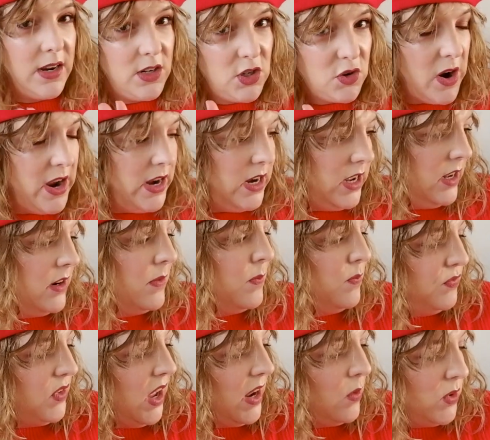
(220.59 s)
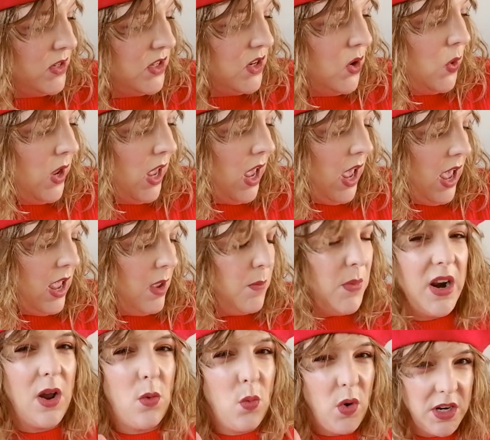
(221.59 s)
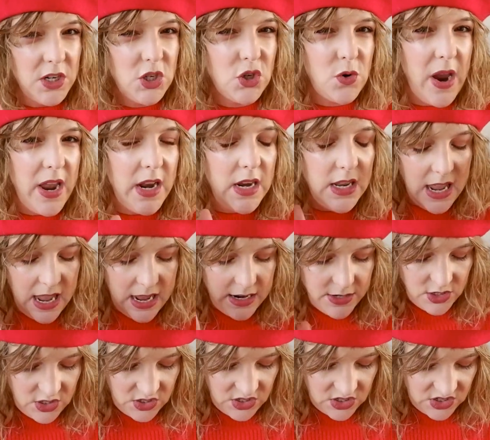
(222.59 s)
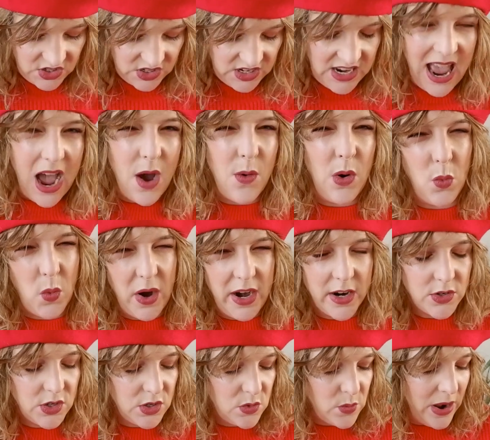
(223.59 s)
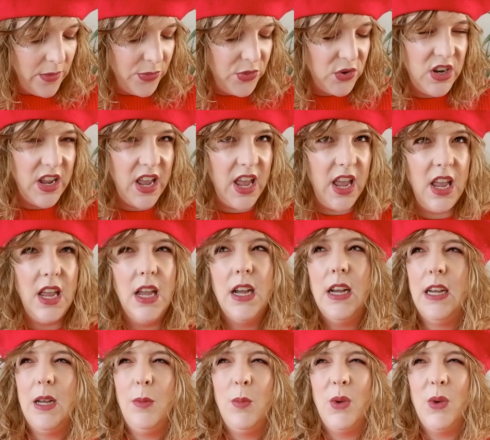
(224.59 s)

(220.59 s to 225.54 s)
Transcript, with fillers: I tried it, it was okay, but I want to try it again just to see how it wears throughout the day,